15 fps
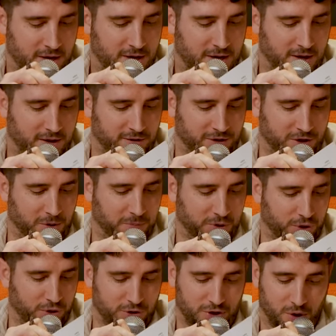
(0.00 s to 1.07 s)
The
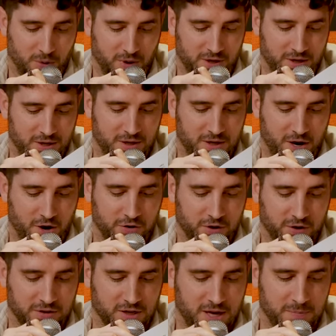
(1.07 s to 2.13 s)
sculptures don't exist, and the artist
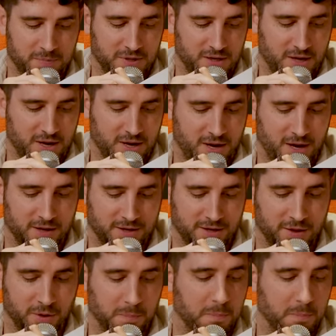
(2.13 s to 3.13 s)
claims it's in the